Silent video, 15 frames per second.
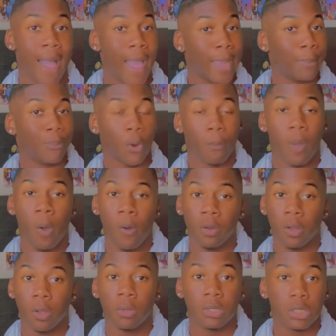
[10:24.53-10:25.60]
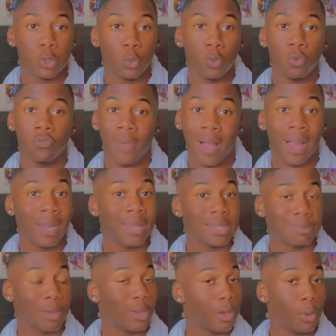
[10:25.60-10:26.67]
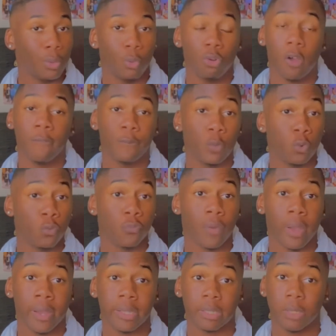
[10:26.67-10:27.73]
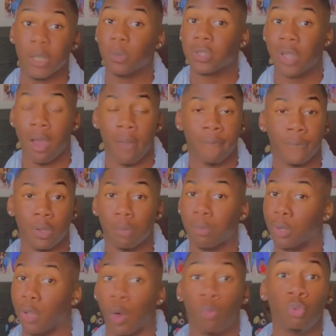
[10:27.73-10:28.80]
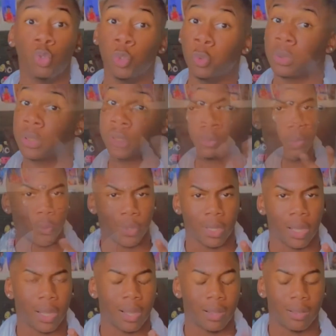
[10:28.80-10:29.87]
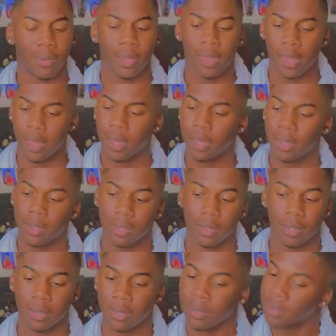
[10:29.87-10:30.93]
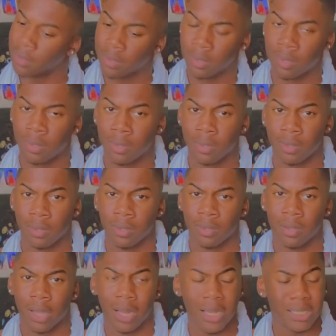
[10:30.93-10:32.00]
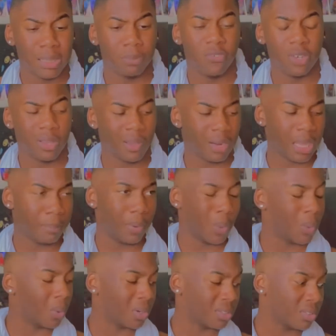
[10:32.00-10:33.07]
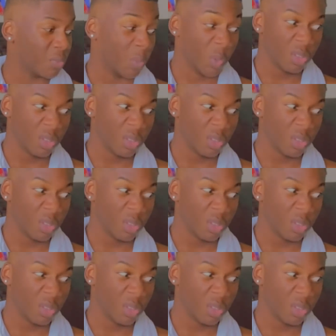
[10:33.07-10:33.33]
I ain't promote no school violence, but don't do no food fights. So it was kind of fun, but don't do it. Come on, y'all. Okay. At least a video not born.